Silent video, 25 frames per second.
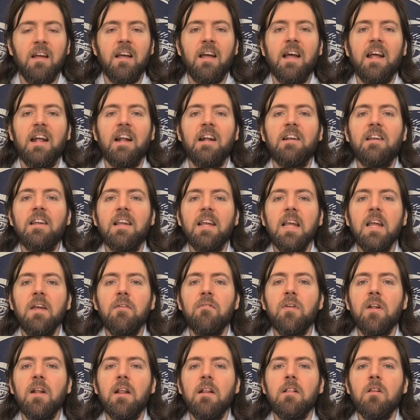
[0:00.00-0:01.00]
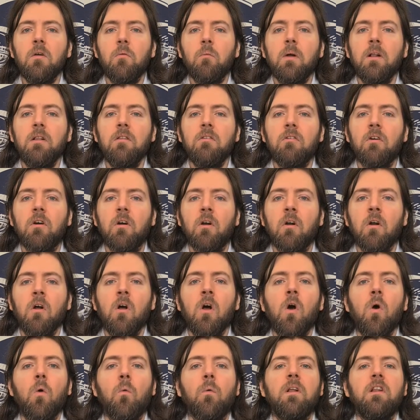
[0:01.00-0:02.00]
And even in the winter,
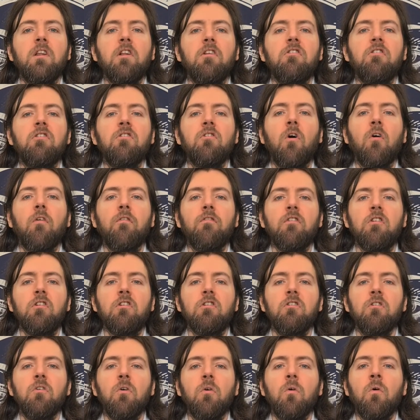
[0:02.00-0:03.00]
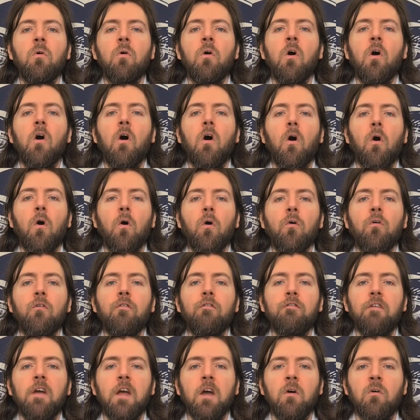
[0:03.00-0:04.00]
when the soft snow all
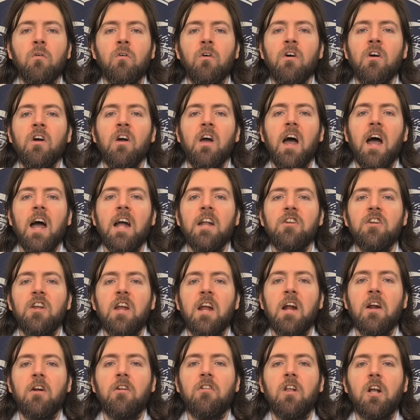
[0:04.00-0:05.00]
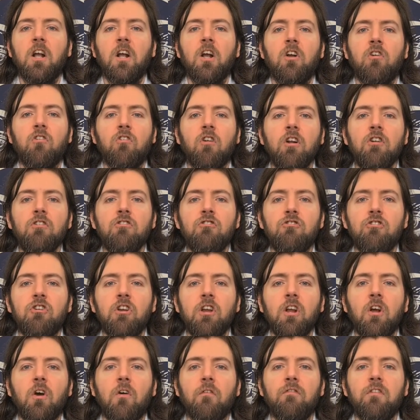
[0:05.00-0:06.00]
fell and you heard the
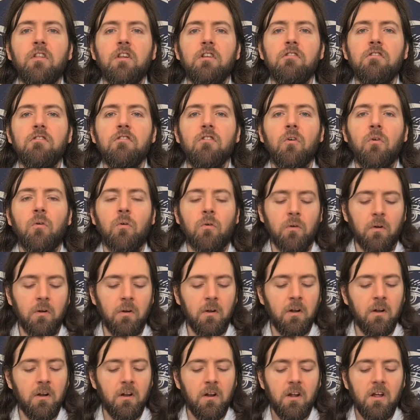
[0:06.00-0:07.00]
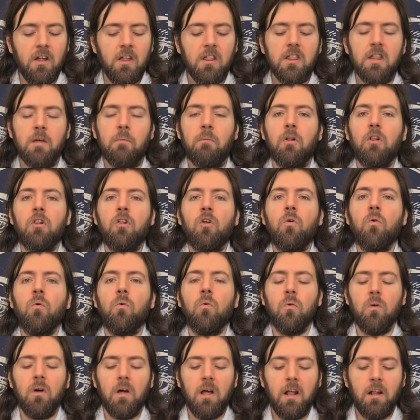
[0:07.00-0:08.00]
crunching of the snow, they would
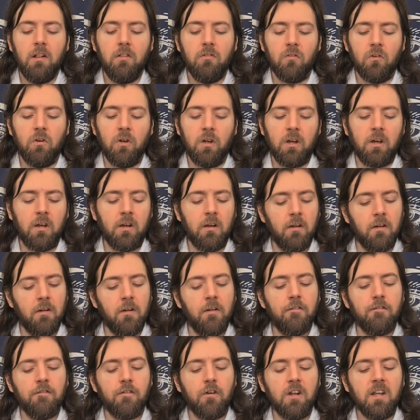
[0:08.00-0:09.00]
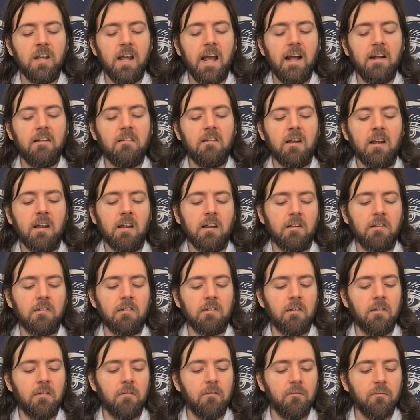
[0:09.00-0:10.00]
go and look for yetis.
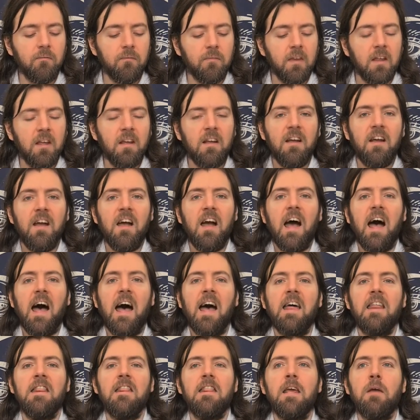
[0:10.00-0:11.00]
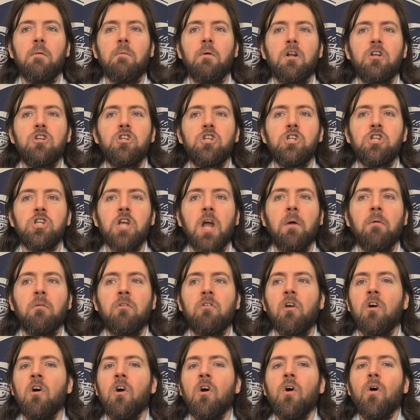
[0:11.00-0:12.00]
And they would shout,
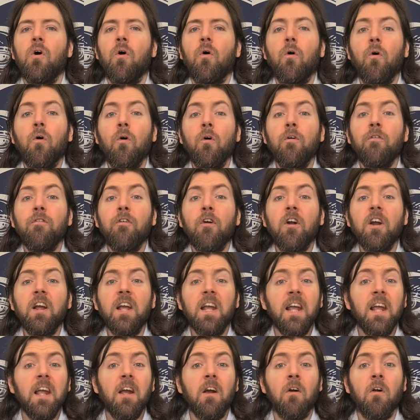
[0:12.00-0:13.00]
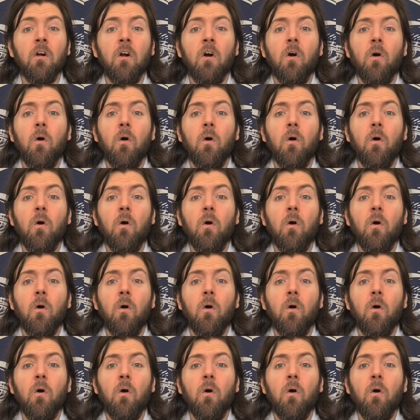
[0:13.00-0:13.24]
over here,